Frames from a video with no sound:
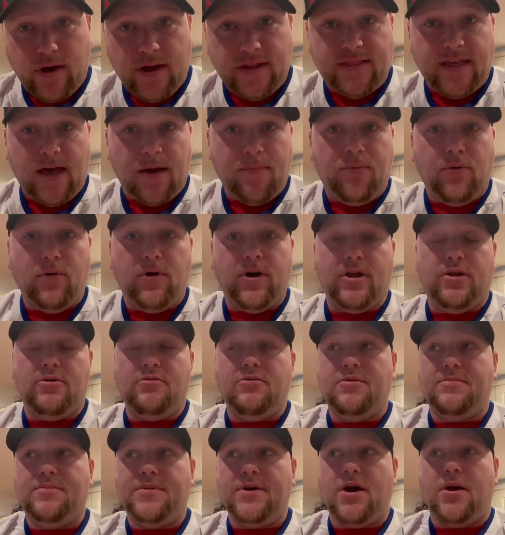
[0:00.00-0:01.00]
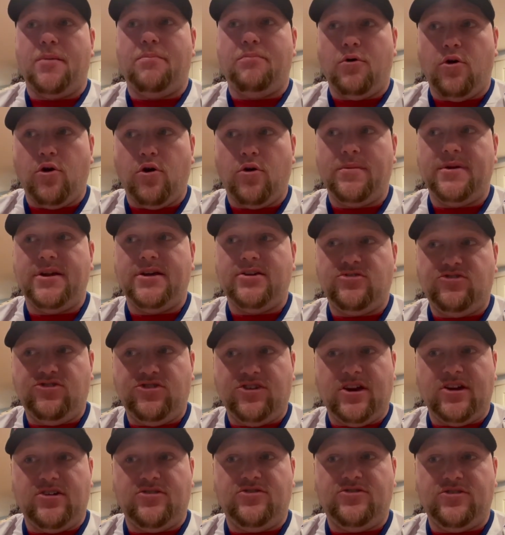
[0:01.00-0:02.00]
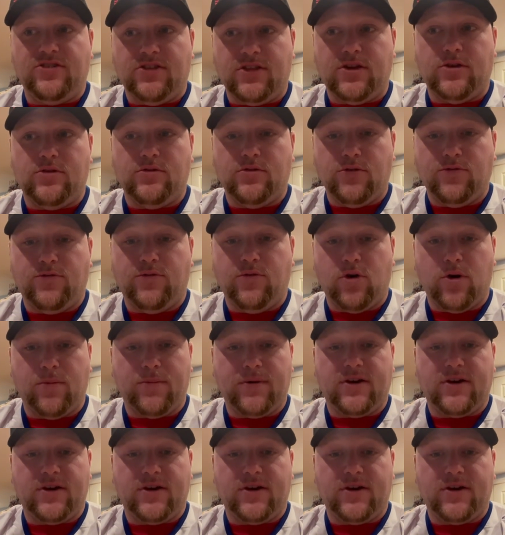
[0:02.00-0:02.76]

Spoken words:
that point, it would be a permanent change to the uniform,